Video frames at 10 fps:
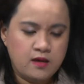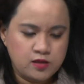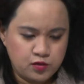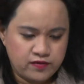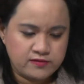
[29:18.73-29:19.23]

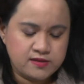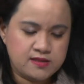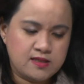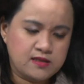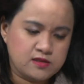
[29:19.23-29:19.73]

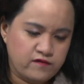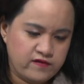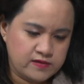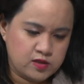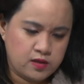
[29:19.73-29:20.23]
2006,
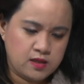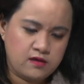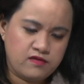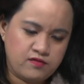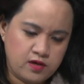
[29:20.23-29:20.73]
November
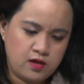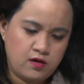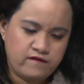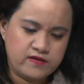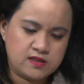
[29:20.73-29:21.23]
20th, 3
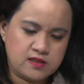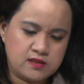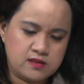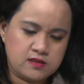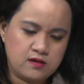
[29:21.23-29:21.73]
officers